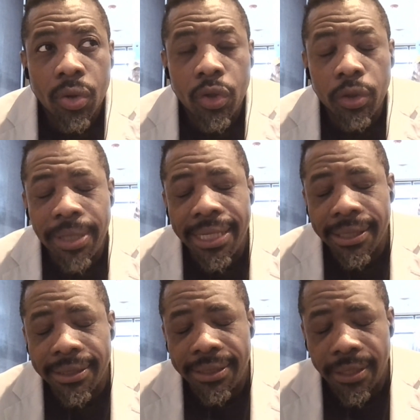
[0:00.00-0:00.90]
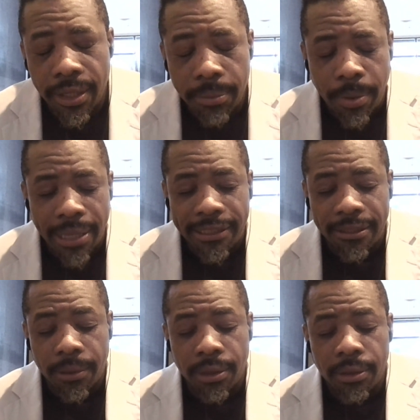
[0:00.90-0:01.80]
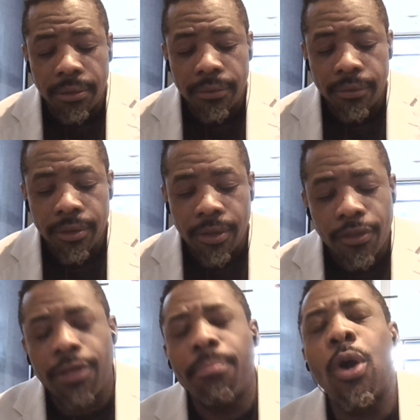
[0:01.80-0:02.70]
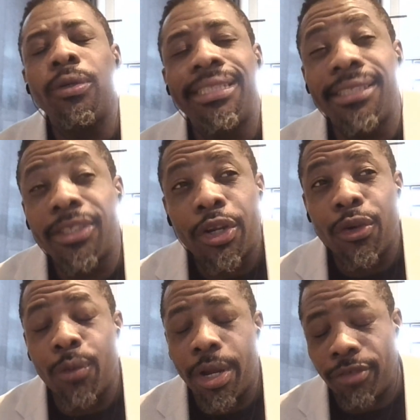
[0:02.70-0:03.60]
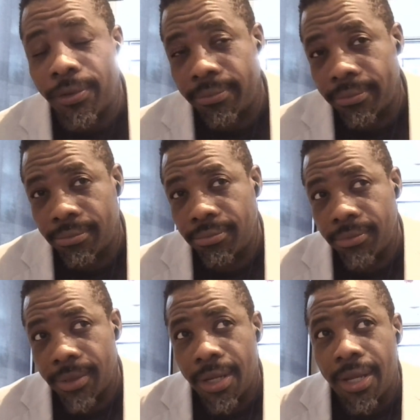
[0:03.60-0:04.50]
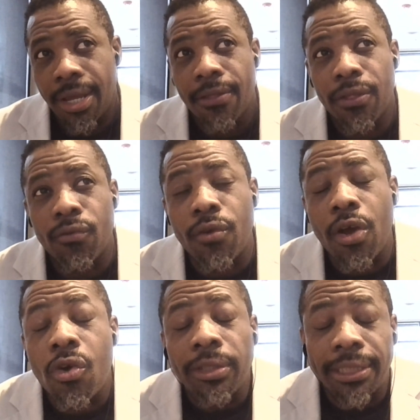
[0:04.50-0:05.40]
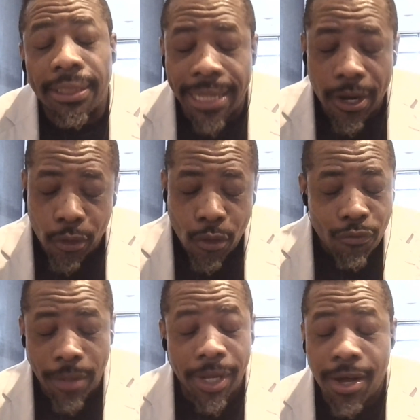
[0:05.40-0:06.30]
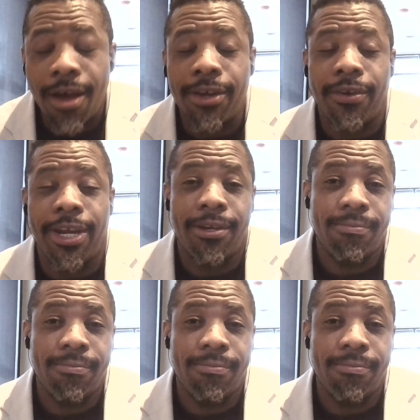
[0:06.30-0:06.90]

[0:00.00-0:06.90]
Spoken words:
could be considered possible the Moses on the river, the roses that grew from the concrete.